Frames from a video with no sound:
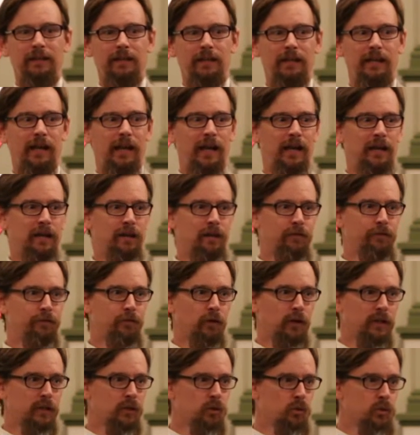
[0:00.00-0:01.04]
And I had a
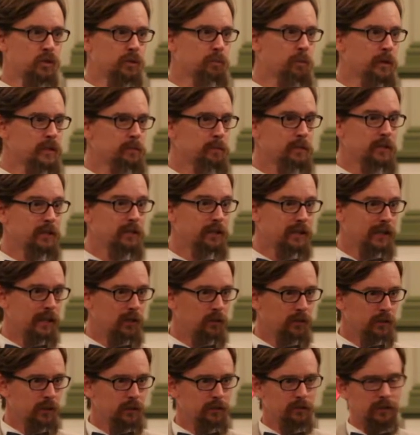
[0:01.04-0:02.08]
friend who was a Presbyterian
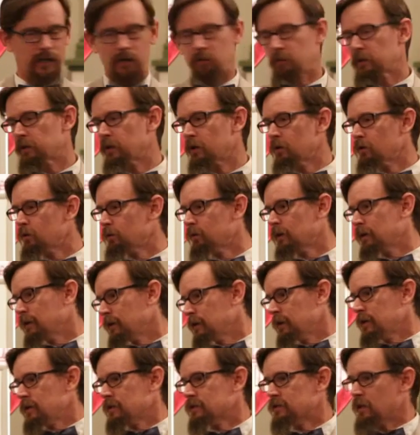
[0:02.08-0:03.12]
elder, and I would go
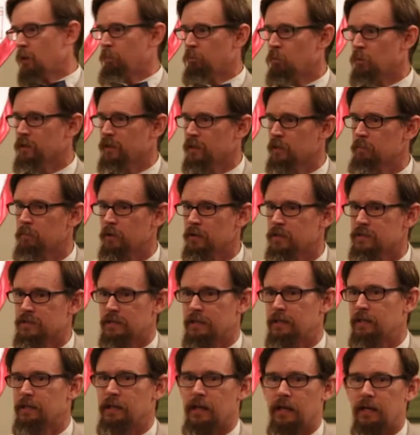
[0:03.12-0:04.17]
sup with him on
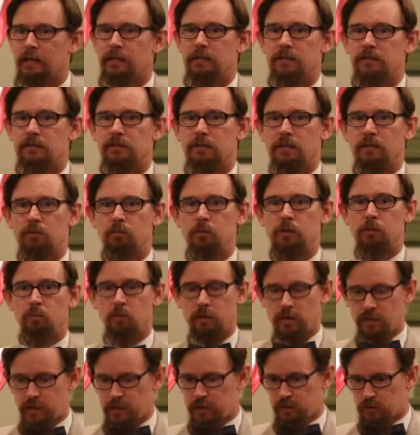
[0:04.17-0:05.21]
Sunday nights, and we
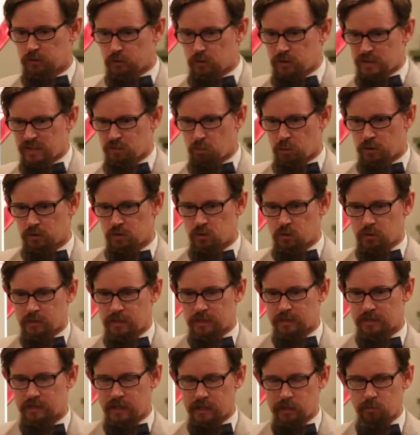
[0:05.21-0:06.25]
would think through this. We'd do it the
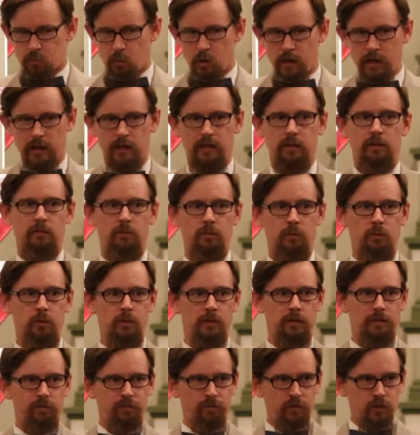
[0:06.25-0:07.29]
same way. We
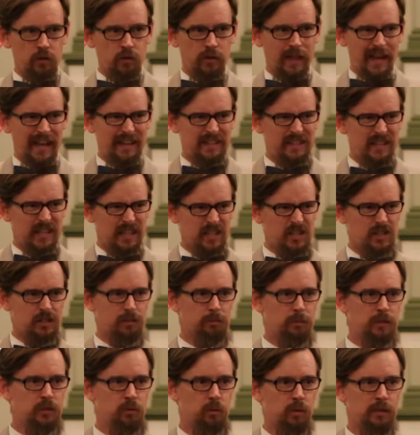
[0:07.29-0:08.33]
would feel that
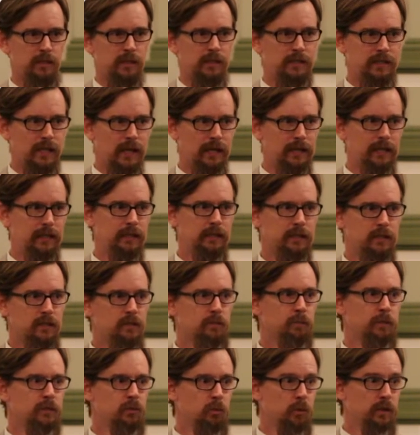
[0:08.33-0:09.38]
tension between these
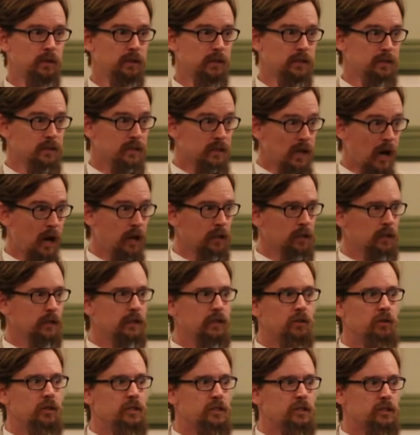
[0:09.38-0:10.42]
ideas, between these godly
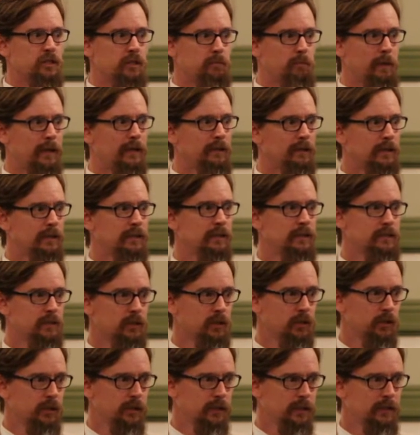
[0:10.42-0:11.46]
Christian men that
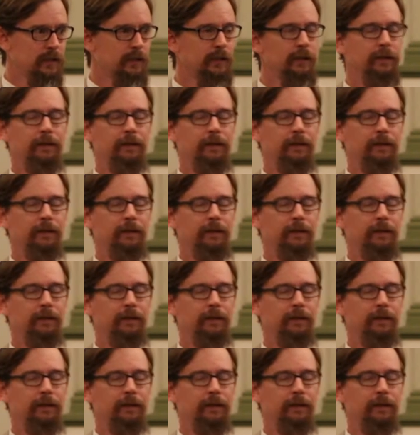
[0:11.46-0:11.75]
disagreed.